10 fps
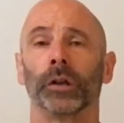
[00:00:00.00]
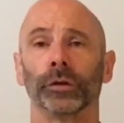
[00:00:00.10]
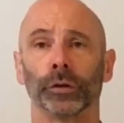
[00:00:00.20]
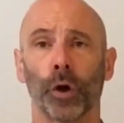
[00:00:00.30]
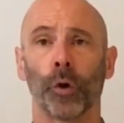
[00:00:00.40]

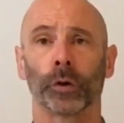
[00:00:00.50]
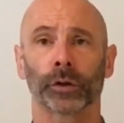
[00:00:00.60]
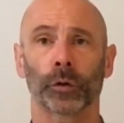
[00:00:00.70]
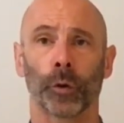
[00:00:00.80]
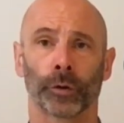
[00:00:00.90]
lower
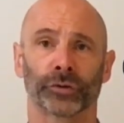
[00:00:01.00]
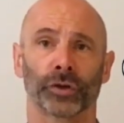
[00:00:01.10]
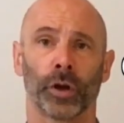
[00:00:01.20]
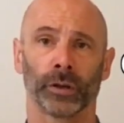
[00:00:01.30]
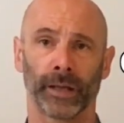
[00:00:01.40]

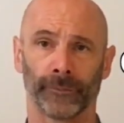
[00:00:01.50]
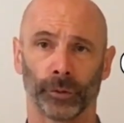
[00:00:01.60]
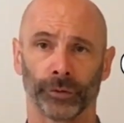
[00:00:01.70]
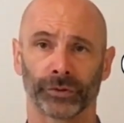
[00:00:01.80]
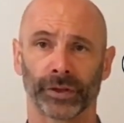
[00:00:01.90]
cortisol
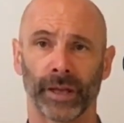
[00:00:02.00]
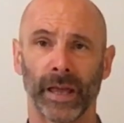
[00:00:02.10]
levels.